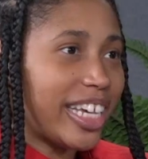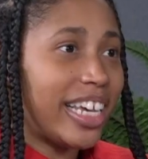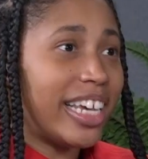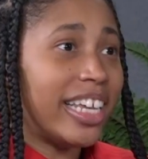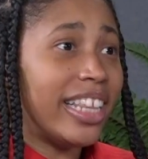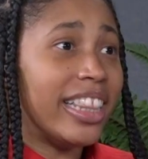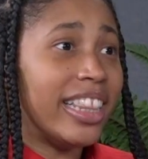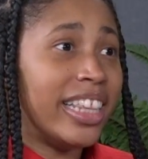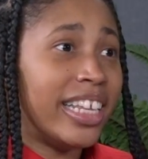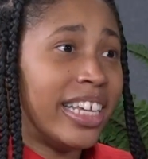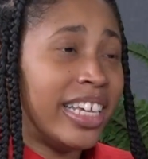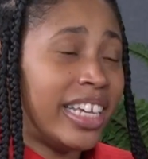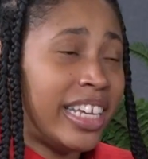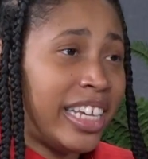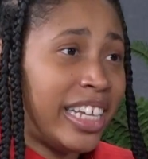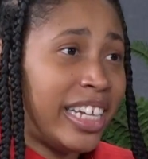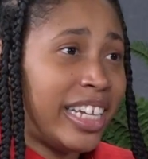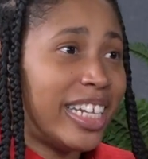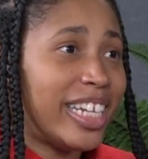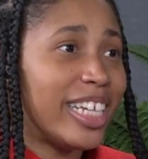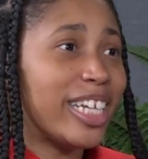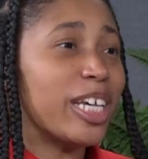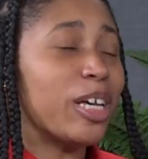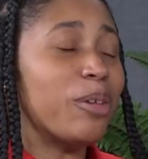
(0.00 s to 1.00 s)
and
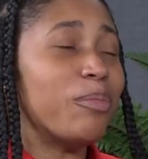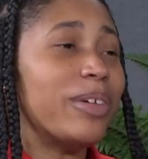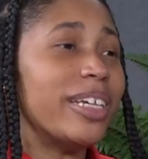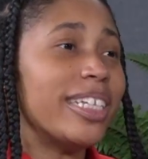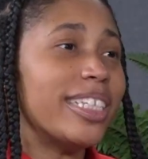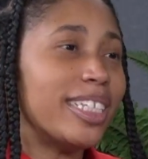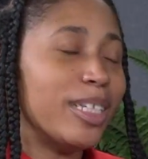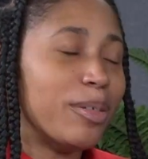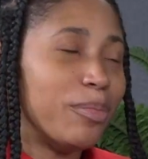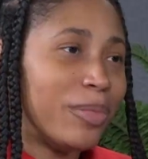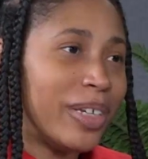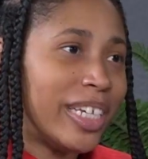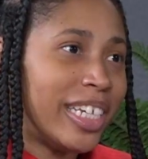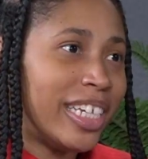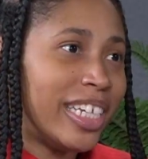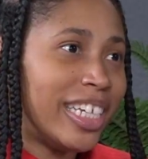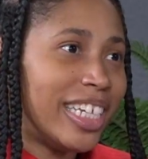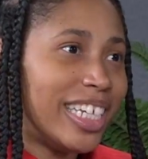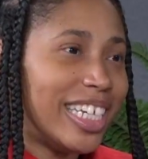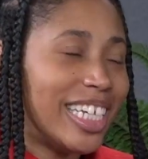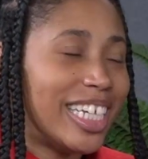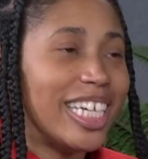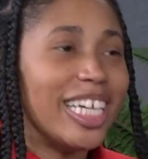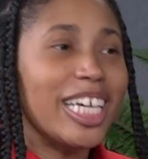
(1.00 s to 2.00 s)
then coming to
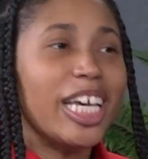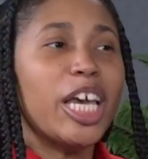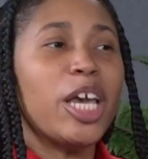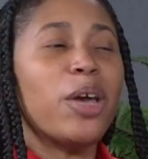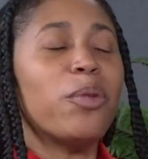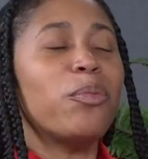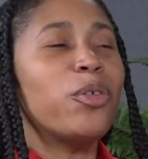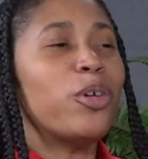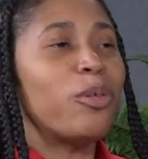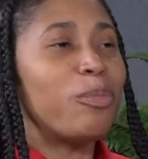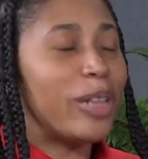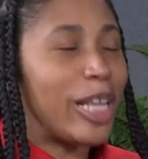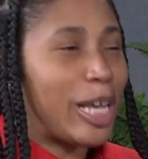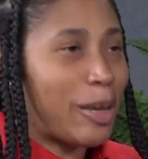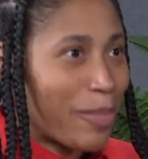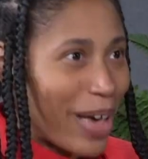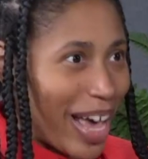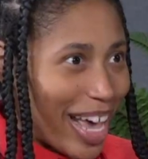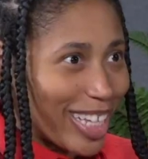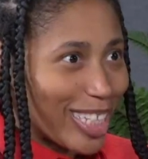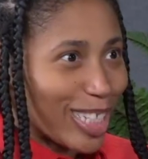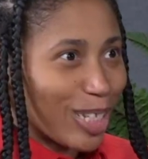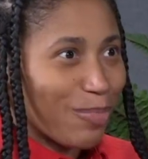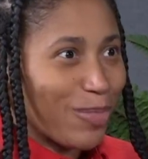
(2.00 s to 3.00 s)
me and we'll play
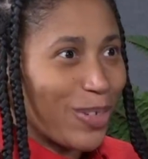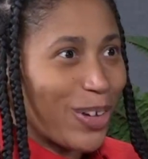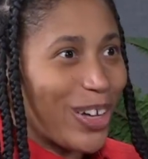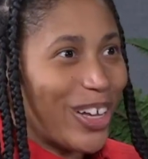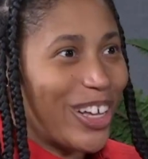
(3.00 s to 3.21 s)
basketball.